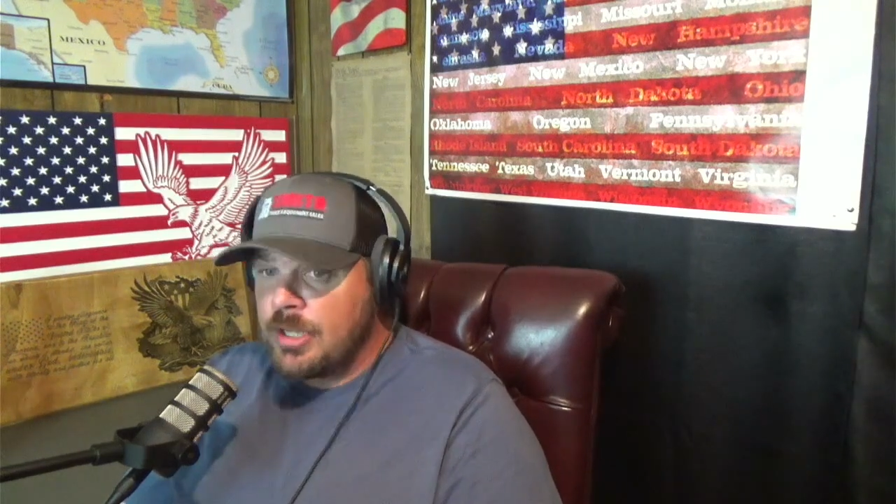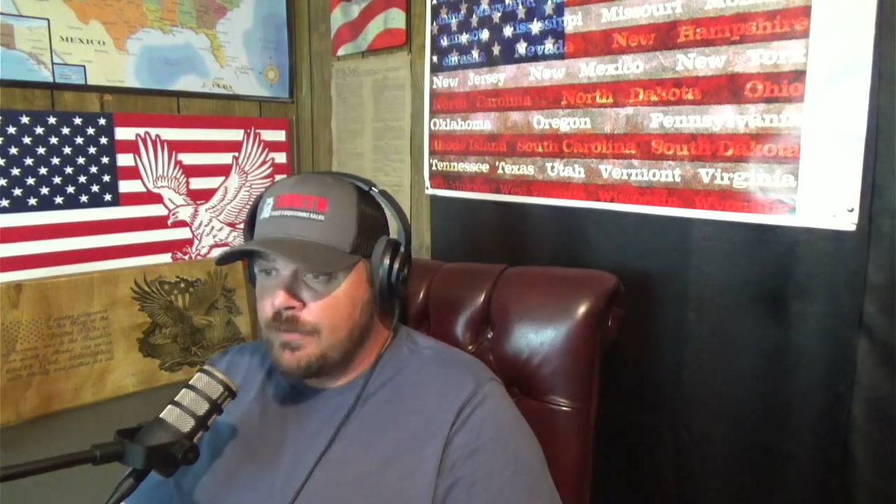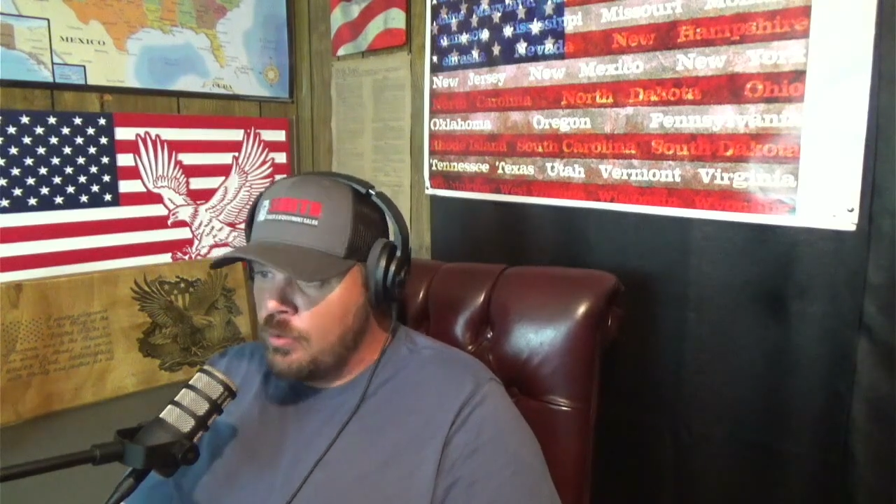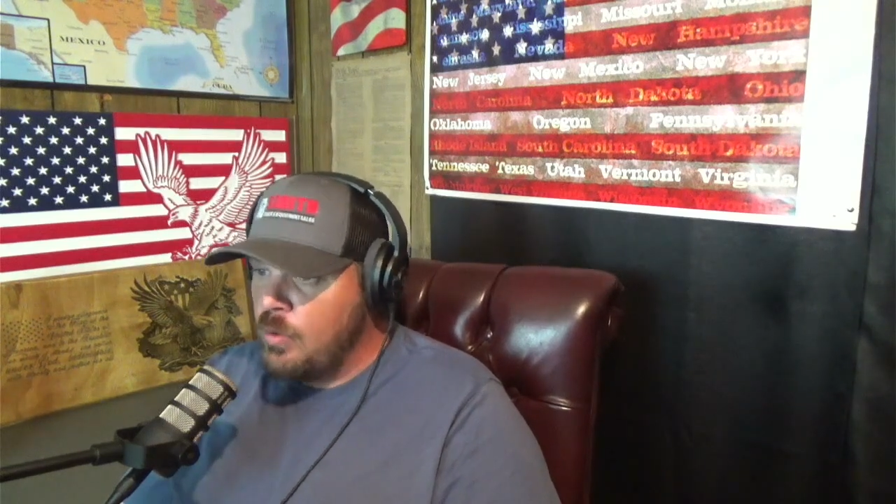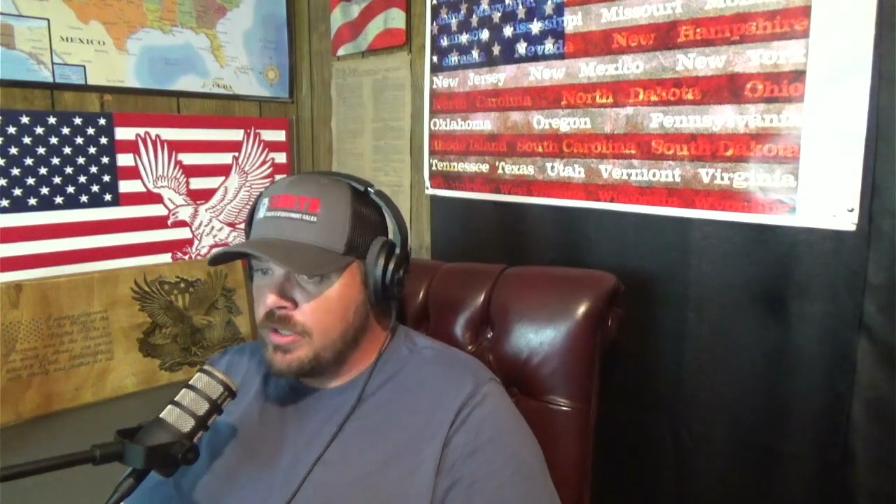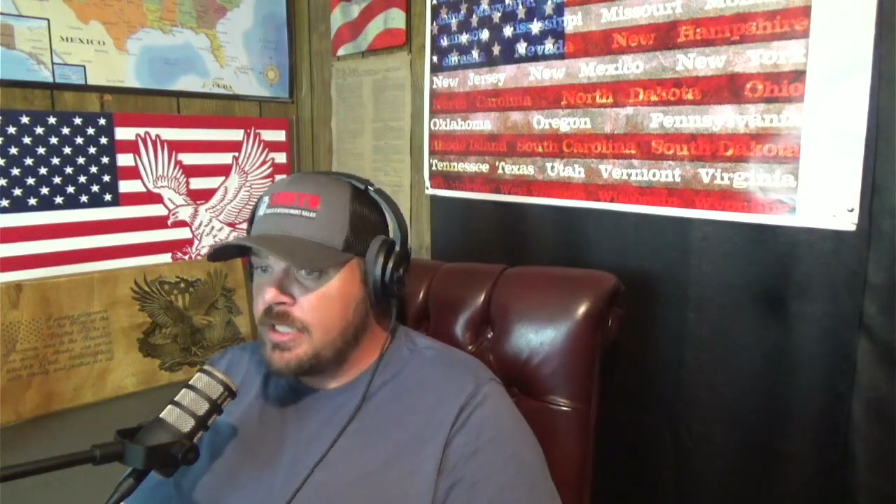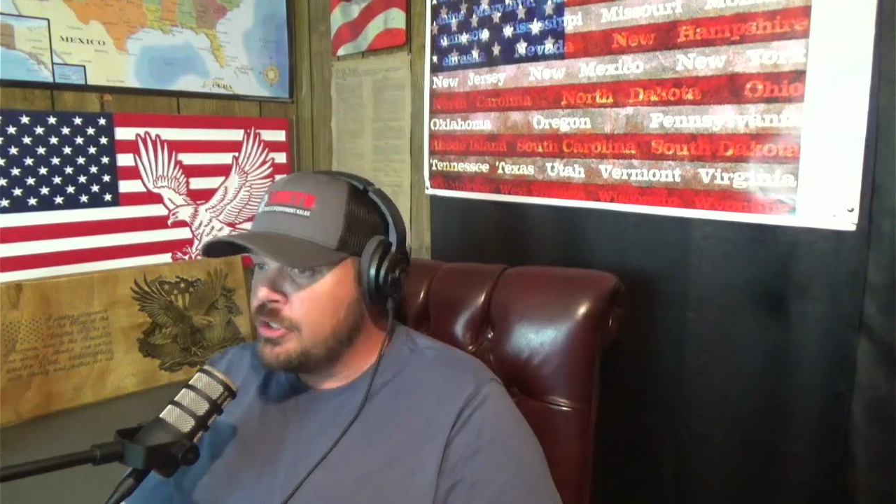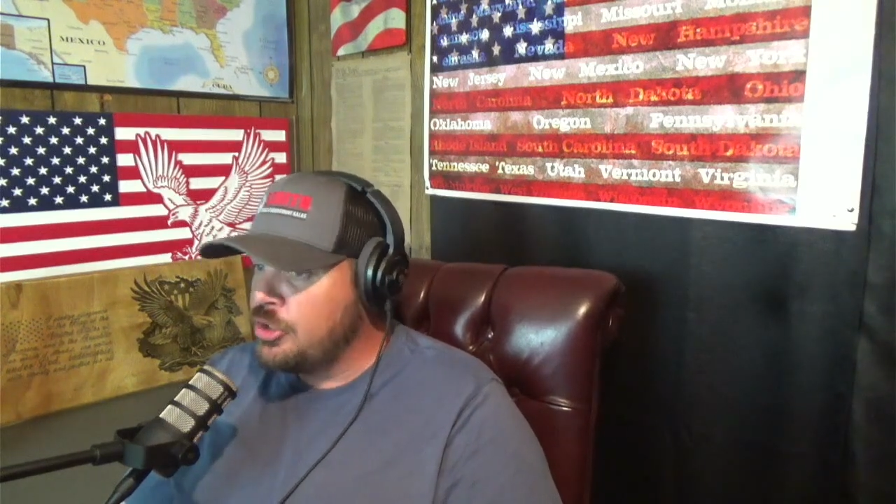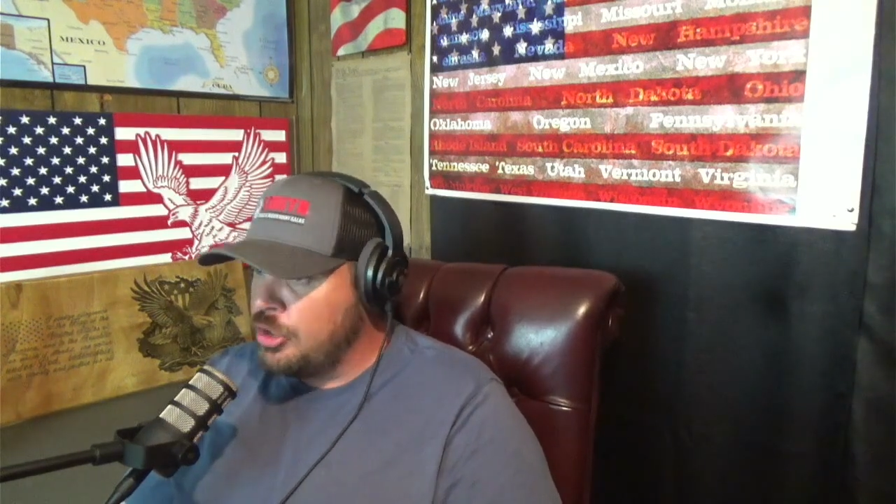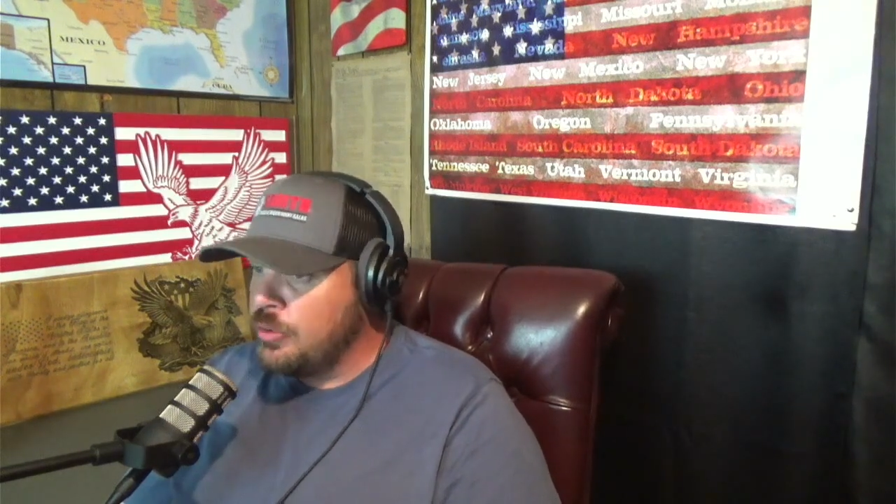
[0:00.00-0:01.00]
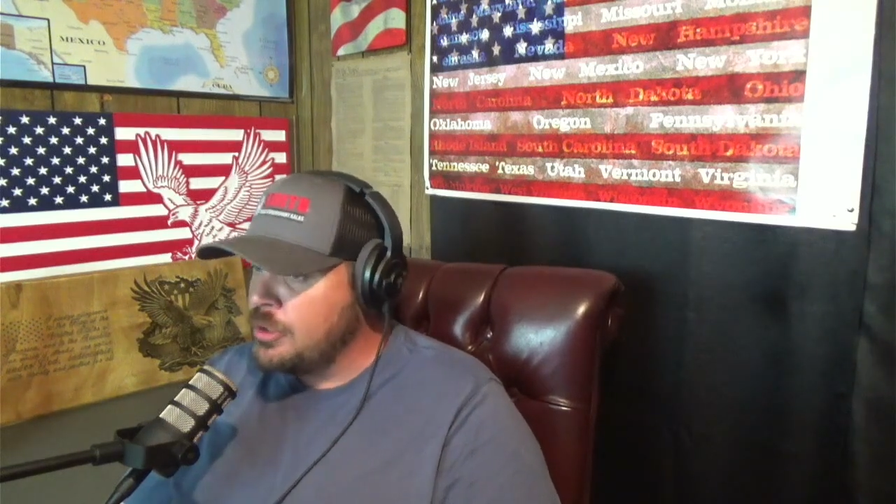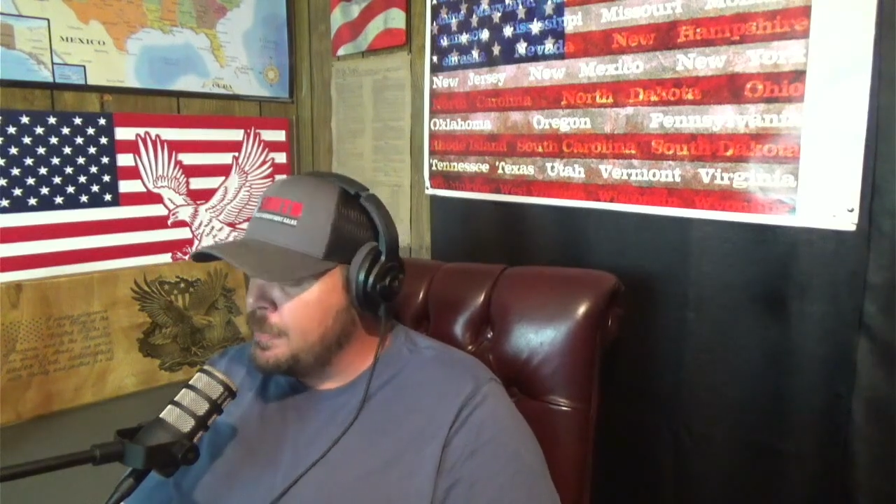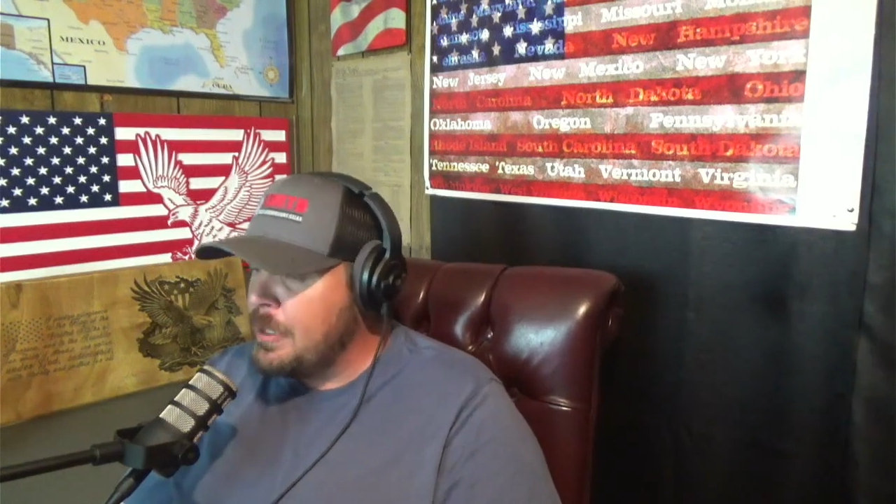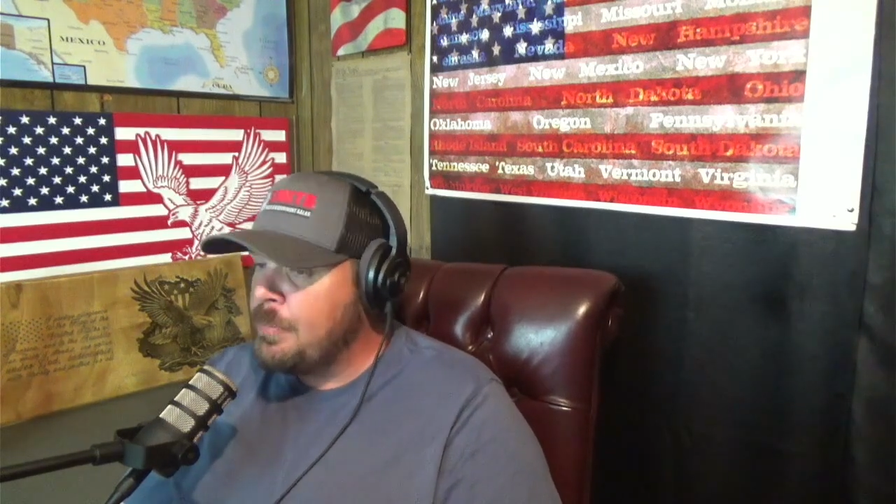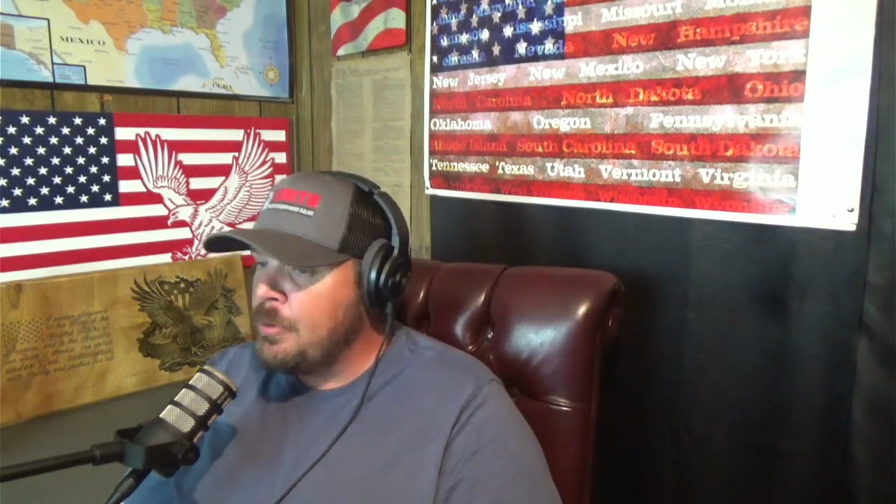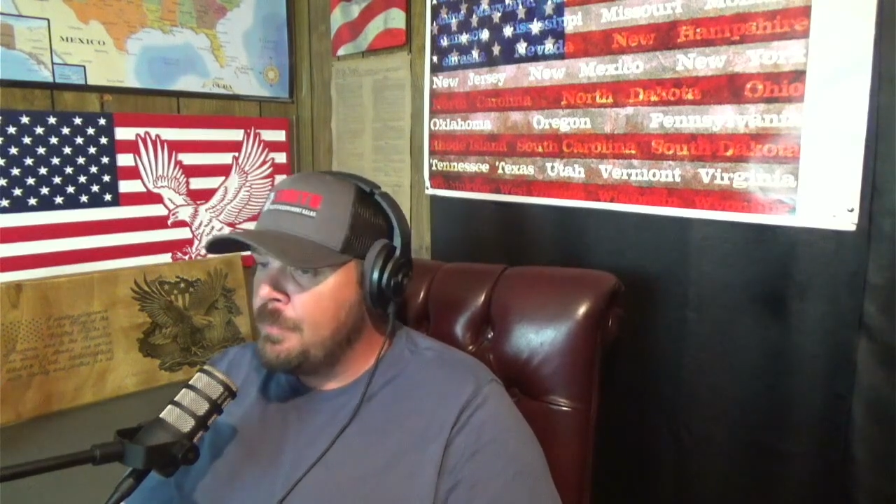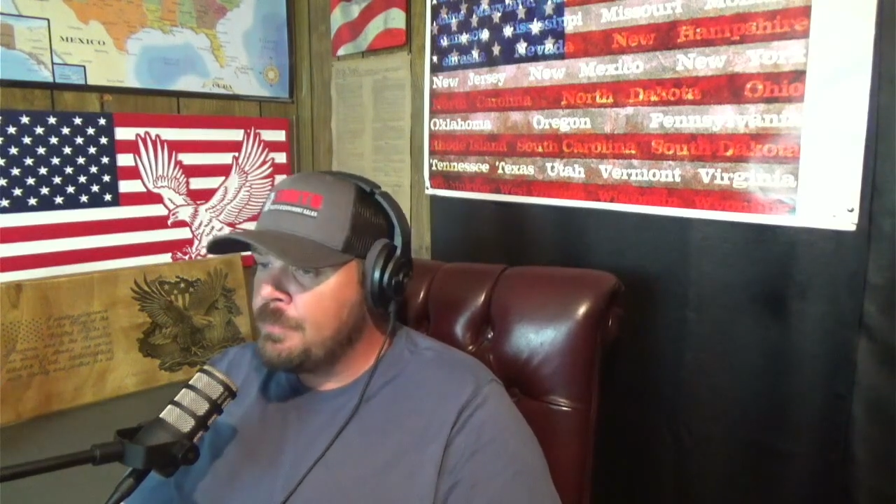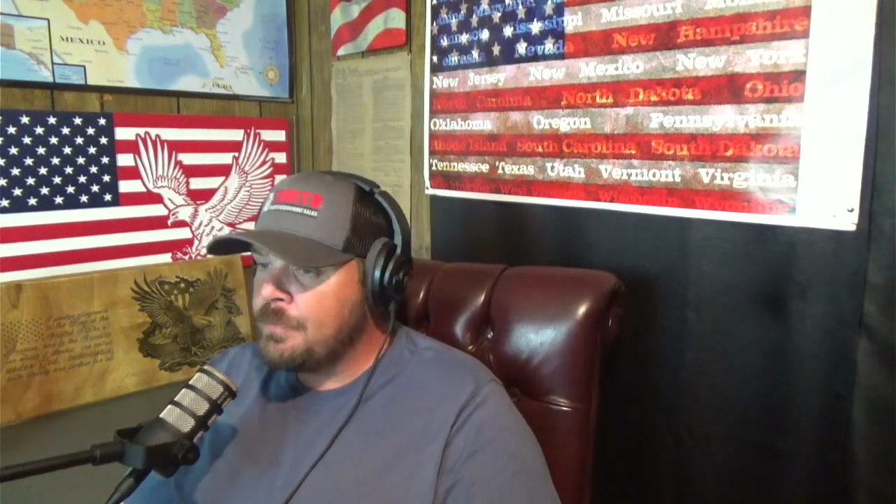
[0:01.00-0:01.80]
if you want these Jewish people,